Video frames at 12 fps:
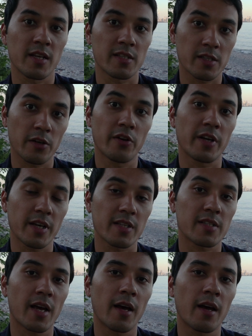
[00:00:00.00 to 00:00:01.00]
considering
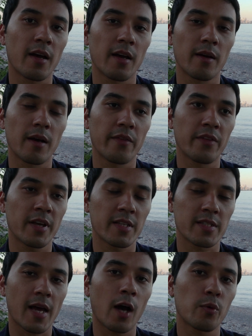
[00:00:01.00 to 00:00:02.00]

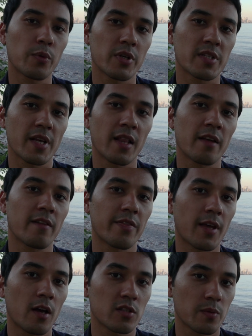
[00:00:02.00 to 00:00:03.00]
its output is
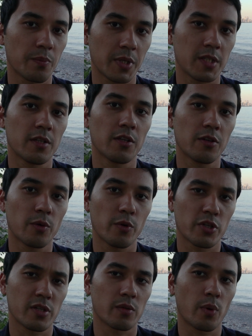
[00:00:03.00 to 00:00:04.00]
11,000 BTU,
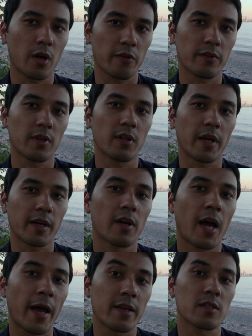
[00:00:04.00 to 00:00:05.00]
which is one of the
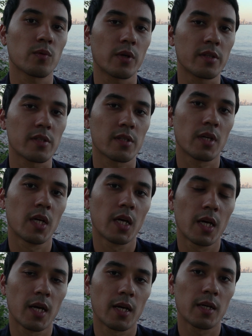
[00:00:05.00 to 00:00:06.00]
highest ones.
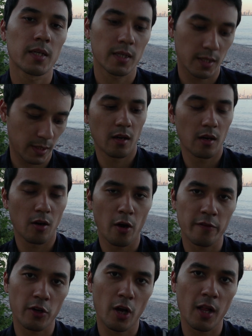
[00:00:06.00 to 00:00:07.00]

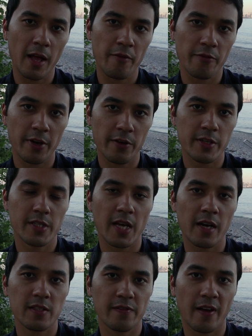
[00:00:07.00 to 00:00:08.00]
Overall, I'm very
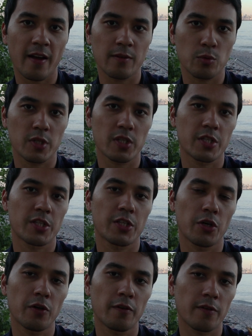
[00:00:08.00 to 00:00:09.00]
satisfied with the
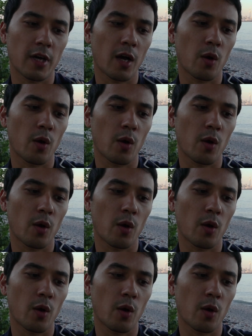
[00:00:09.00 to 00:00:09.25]
stove.